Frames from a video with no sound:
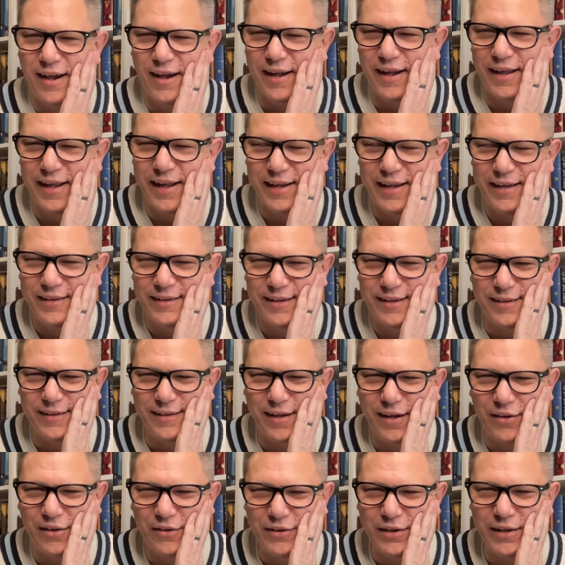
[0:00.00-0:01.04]
I hate to
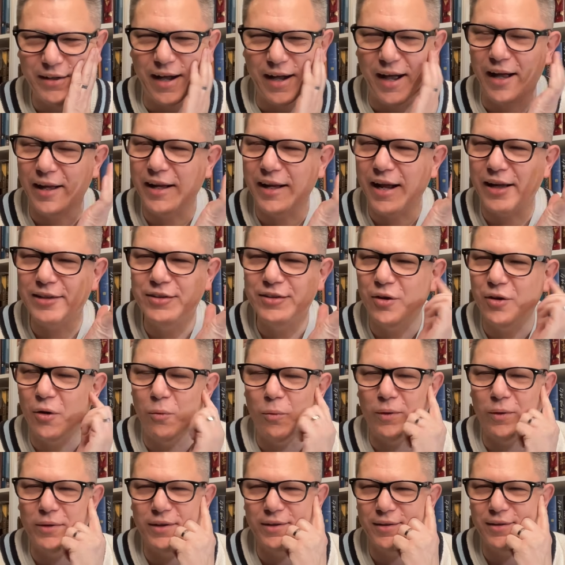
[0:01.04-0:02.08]
tell you. I
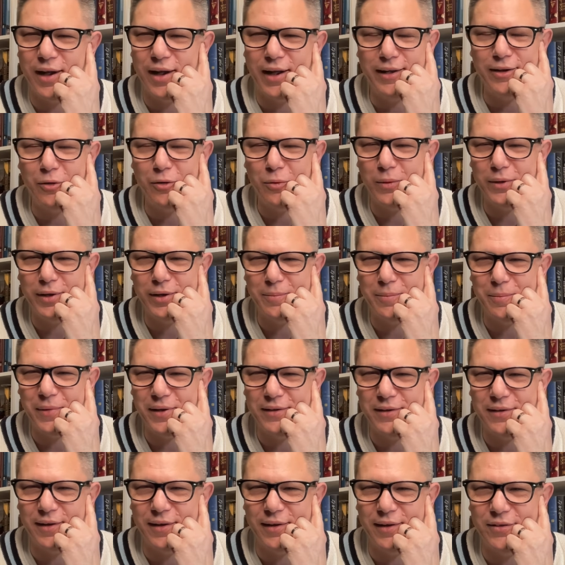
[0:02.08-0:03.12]
don't want to
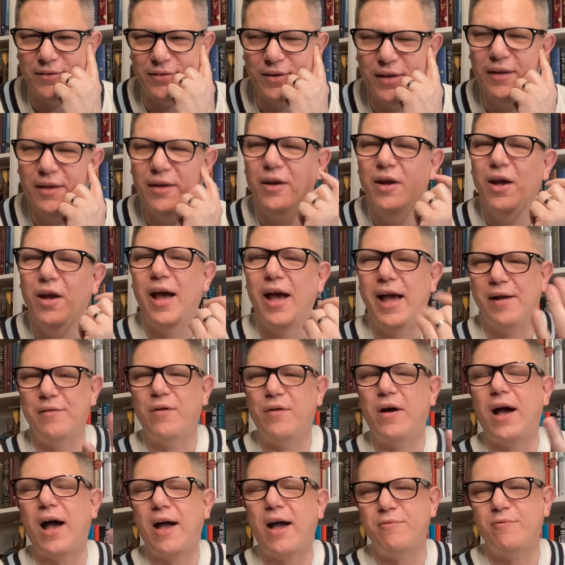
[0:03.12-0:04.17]
admit this.
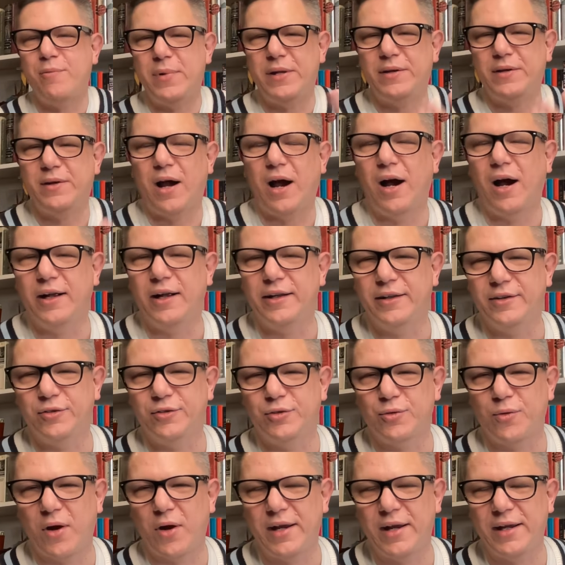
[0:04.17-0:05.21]
I've been
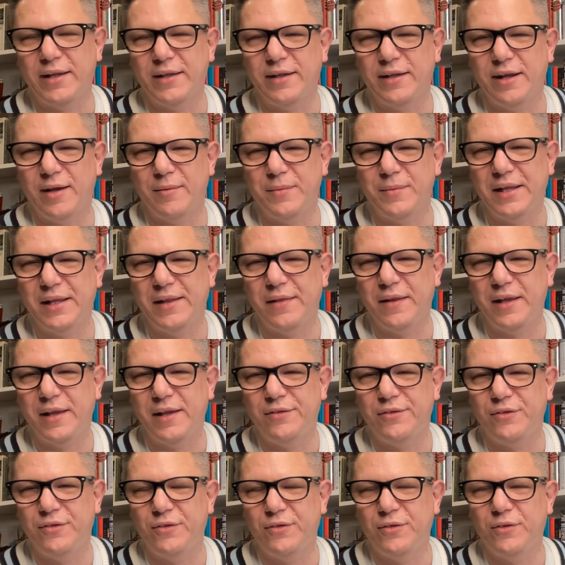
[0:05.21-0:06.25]
honest, right? I mean,
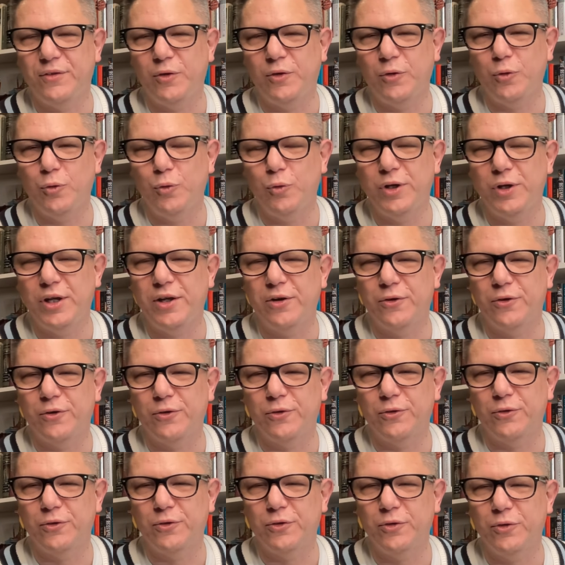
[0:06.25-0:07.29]
these 2
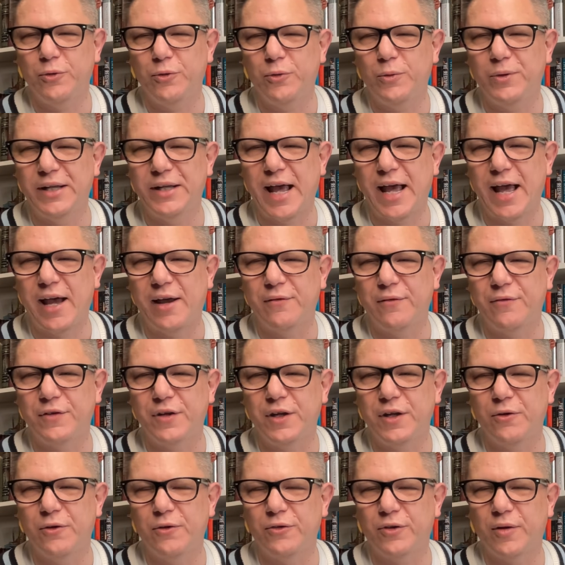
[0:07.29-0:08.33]
years, 2.5
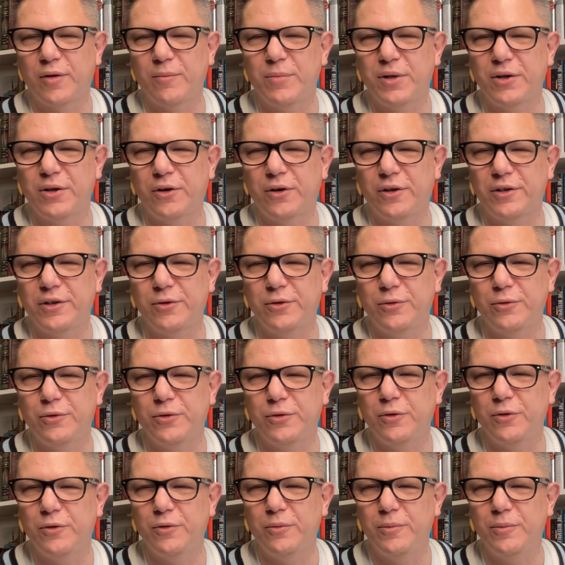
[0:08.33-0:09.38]
years I've been on
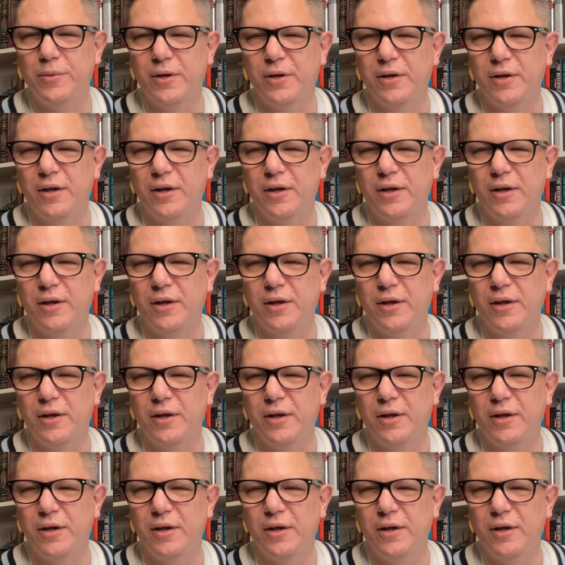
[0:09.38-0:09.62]
YouTube,